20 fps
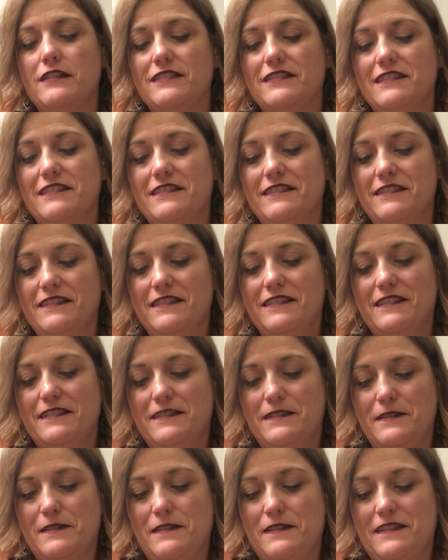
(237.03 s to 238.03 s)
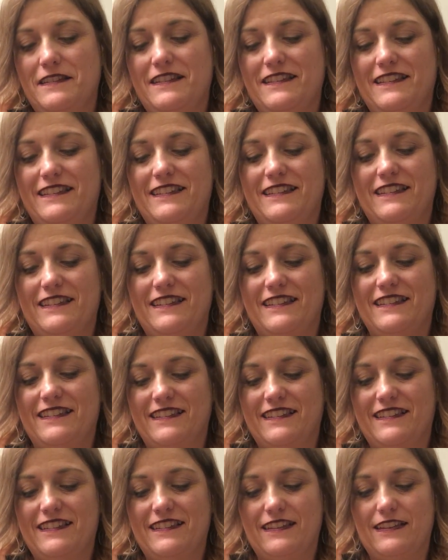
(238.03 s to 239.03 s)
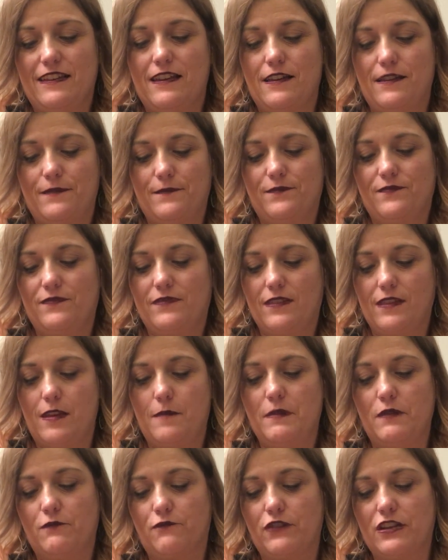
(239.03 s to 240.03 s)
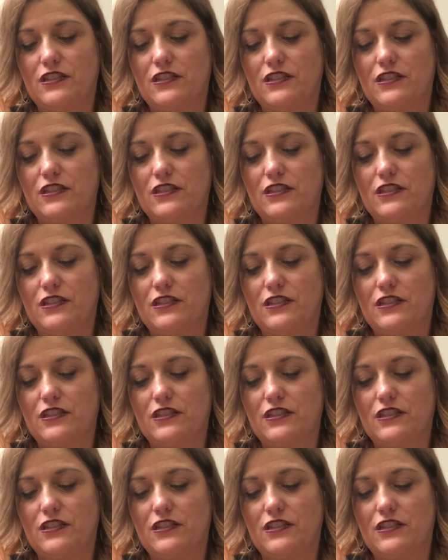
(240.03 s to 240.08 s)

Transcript: it? I mean,